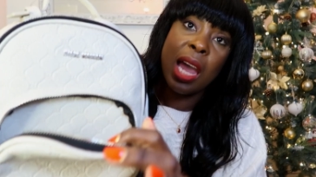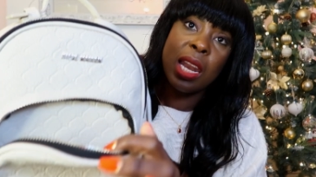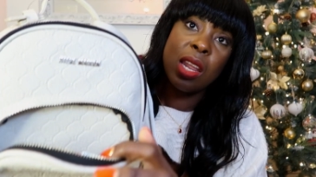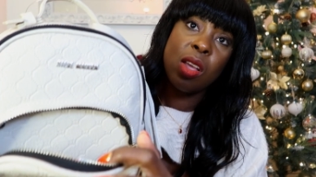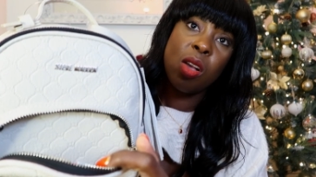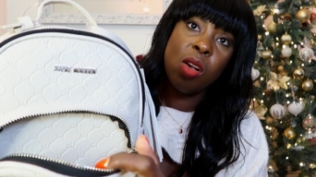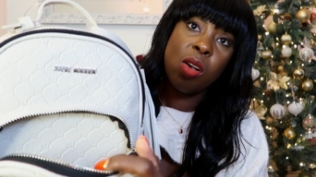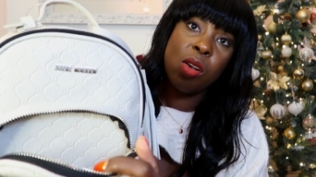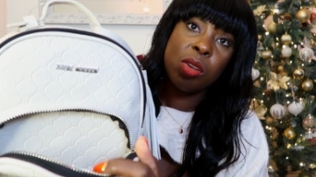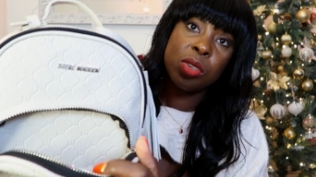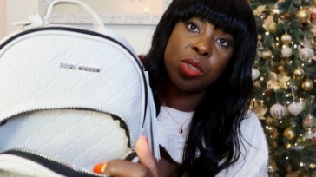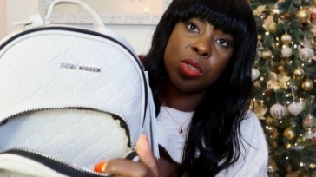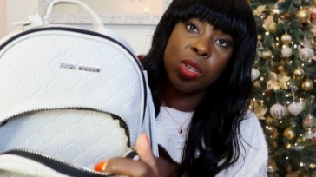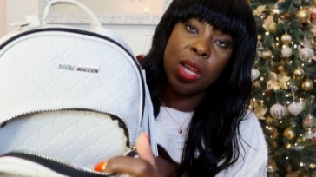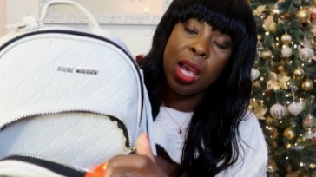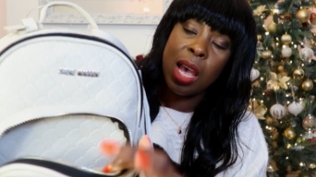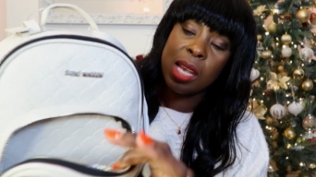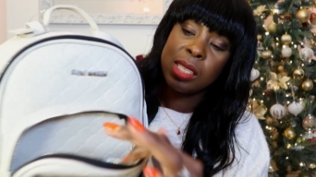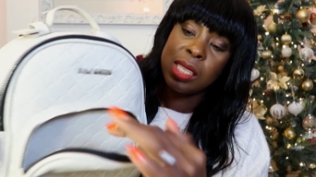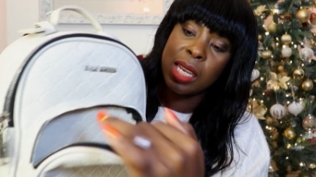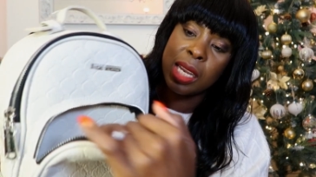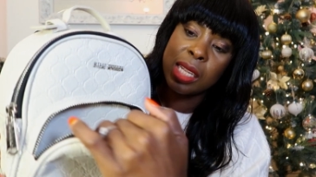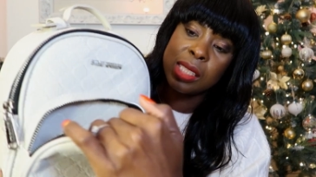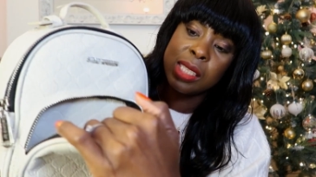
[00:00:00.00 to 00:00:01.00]
and it also
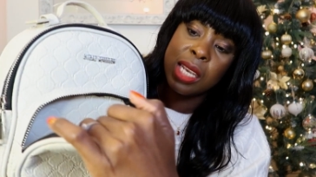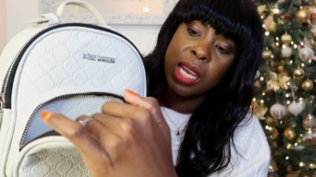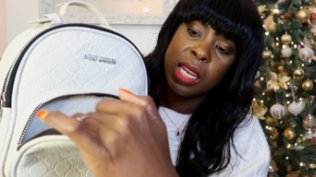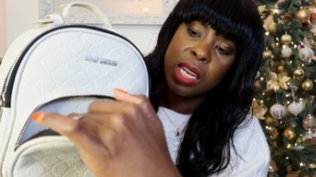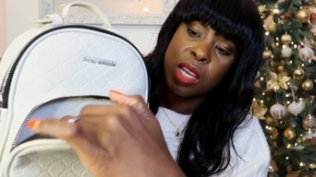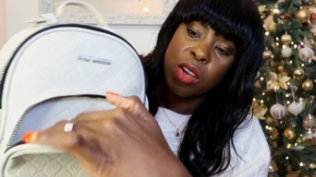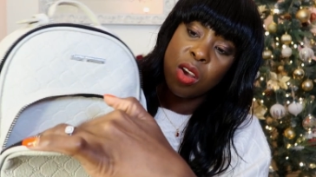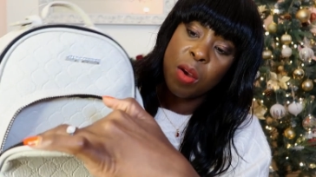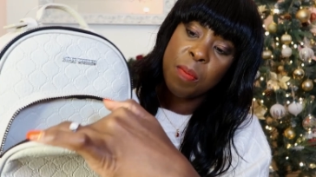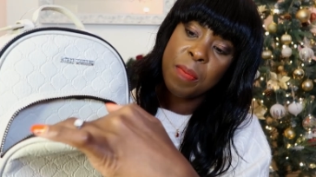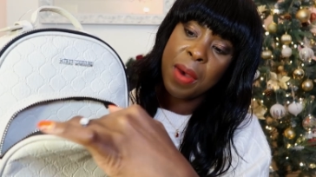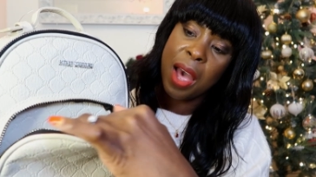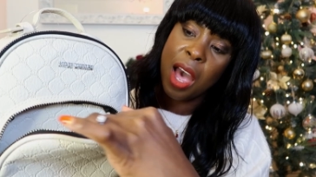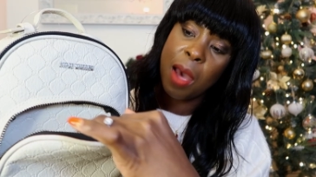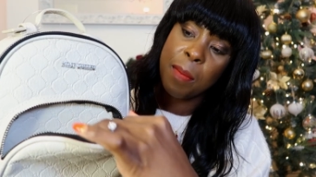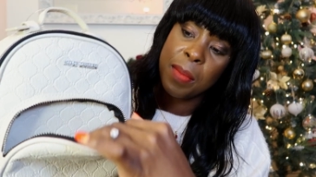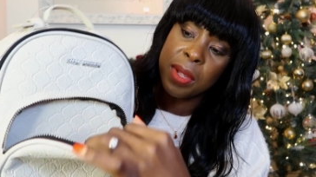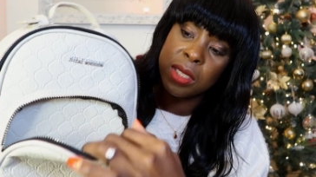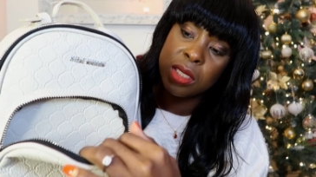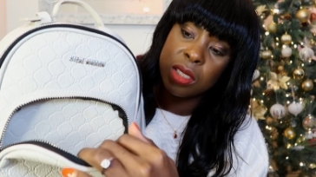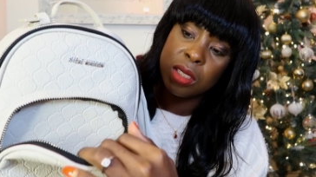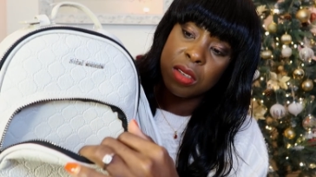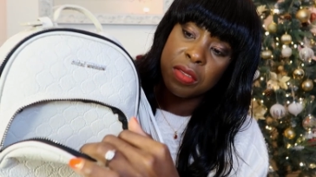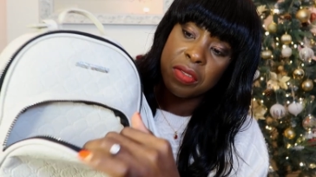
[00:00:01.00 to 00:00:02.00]
has like a tiny
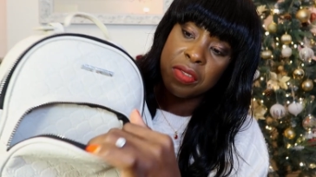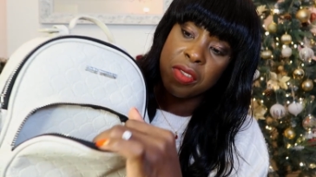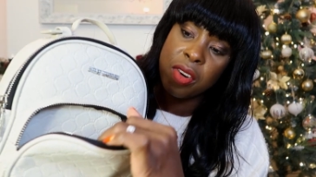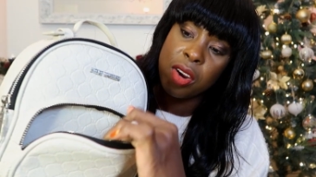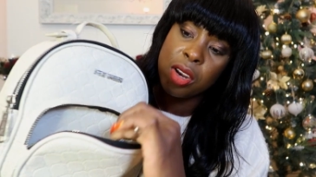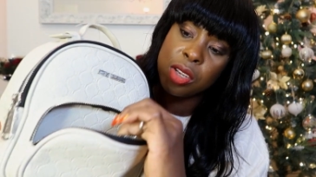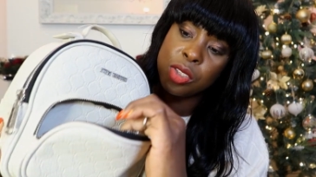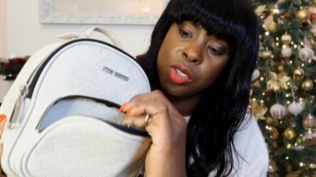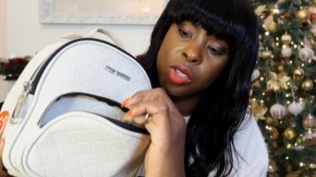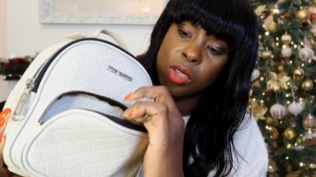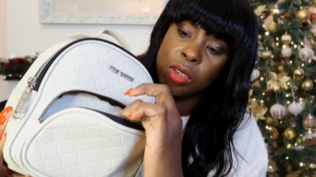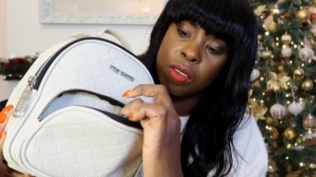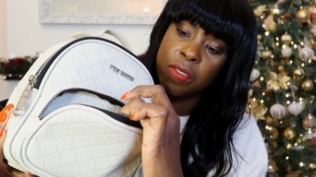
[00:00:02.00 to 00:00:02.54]
compartment in the front.